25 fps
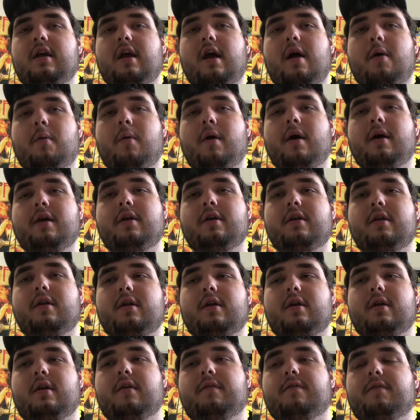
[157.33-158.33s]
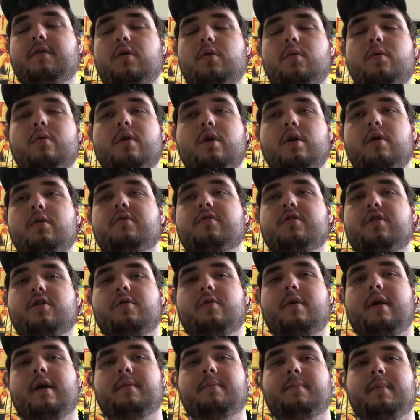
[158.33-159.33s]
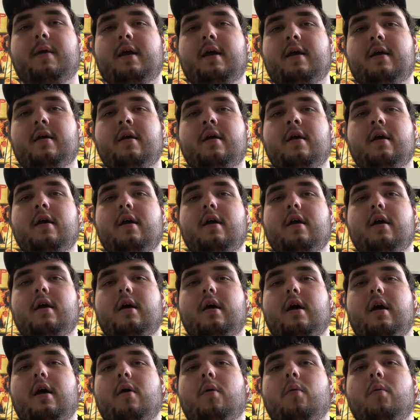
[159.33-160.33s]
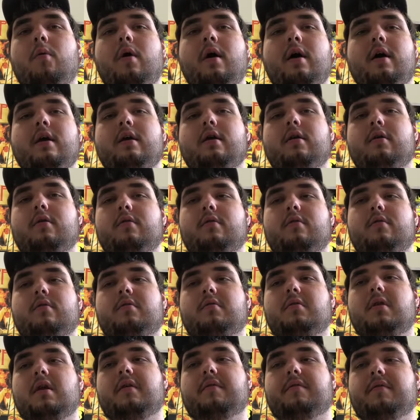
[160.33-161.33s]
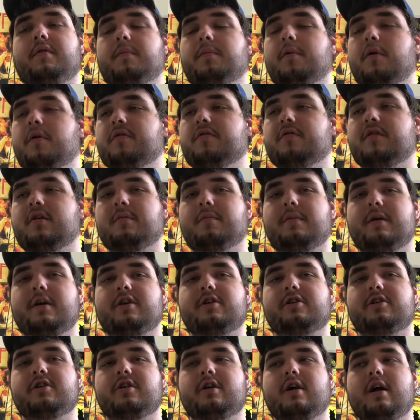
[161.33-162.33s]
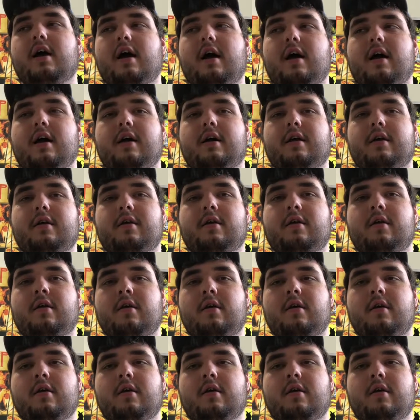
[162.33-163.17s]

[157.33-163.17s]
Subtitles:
I want you to, if you use a crankbait, I want you, if you're posting a picture on